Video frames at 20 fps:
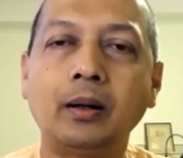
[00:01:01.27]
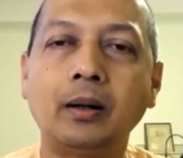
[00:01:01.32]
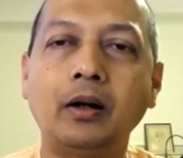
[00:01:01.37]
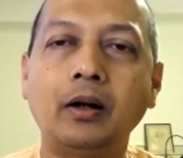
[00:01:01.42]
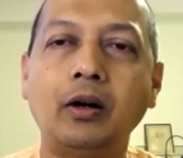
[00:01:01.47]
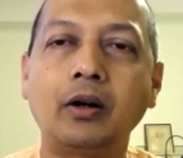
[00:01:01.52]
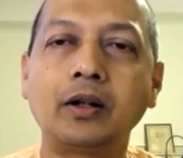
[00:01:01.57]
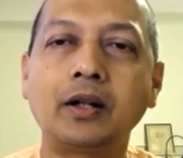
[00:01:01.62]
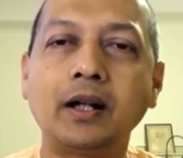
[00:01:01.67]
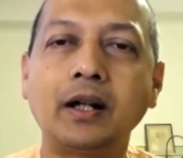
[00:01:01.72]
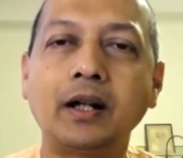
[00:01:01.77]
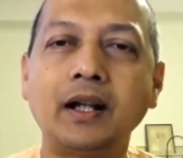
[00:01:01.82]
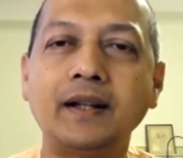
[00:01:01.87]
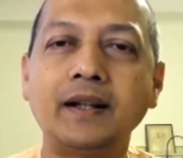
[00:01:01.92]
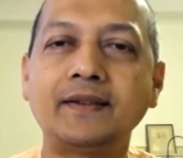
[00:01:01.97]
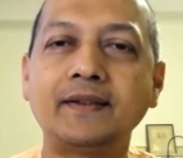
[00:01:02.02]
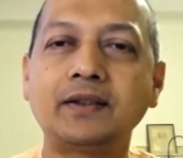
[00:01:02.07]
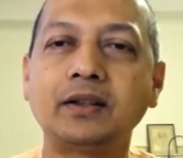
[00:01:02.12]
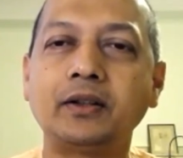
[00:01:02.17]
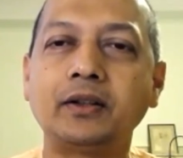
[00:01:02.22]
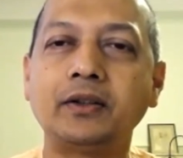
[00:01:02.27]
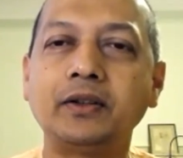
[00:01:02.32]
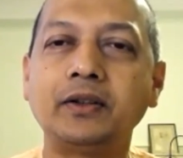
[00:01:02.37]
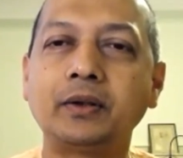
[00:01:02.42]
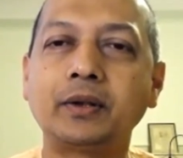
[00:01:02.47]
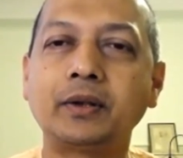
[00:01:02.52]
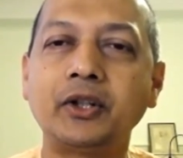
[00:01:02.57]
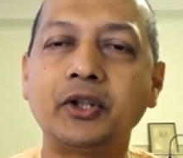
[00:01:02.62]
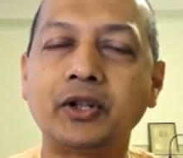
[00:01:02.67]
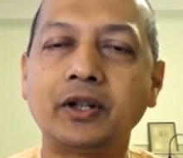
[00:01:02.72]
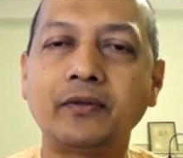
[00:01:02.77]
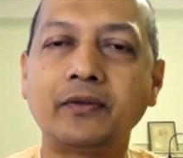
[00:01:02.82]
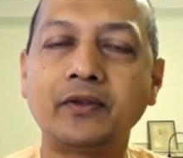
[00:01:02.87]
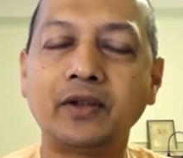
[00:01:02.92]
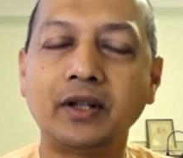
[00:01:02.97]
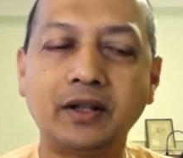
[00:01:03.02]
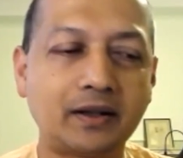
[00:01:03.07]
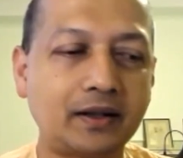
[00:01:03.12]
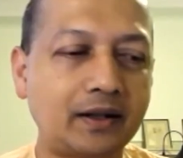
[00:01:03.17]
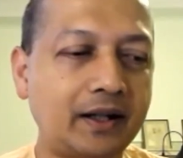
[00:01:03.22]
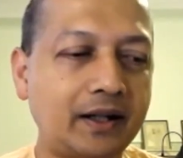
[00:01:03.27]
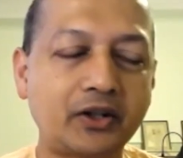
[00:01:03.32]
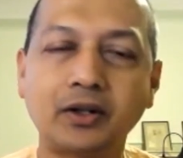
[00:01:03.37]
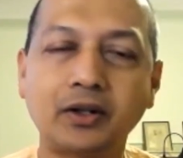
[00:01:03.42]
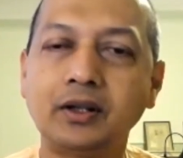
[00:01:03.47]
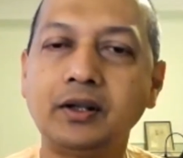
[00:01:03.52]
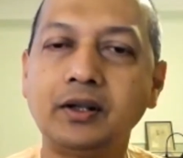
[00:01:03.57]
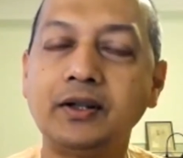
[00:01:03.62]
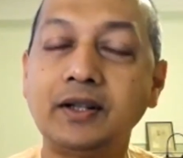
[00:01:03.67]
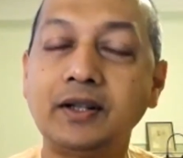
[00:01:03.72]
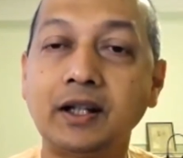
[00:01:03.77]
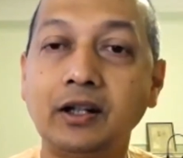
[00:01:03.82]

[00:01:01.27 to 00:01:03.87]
organized on the occasion of the International Day